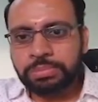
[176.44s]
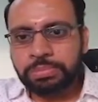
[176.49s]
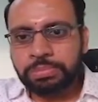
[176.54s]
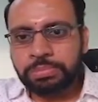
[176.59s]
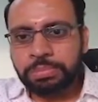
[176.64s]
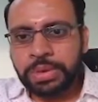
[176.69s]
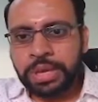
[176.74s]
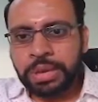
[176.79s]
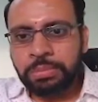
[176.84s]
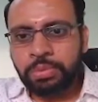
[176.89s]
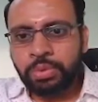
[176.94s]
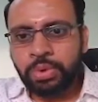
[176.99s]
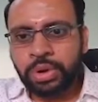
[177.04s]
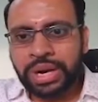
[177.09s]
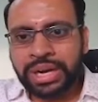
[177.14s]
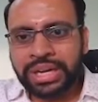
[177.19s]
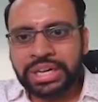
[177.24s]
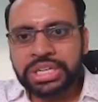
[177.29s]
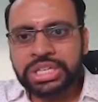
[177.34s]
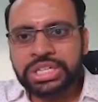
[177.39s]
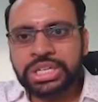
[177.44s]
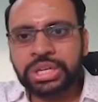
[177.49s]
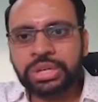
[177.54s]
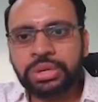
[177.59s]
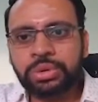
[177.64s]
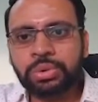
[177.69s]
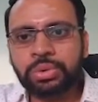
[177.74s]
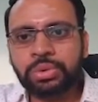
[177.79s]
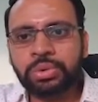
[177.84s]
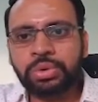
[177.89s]
pay more
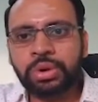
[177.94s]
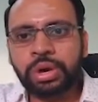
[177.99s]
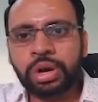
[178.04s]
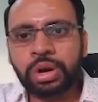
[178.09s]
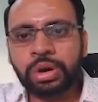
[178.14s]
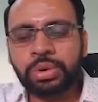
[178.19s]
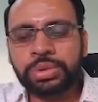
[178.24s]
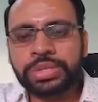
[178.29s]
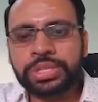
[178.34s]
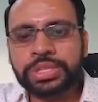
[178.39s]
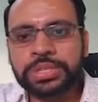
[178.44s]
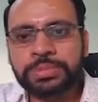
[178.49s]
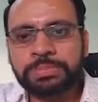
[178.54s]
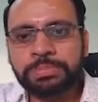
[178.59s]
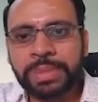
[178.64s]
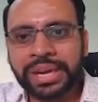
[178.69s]
attention to how this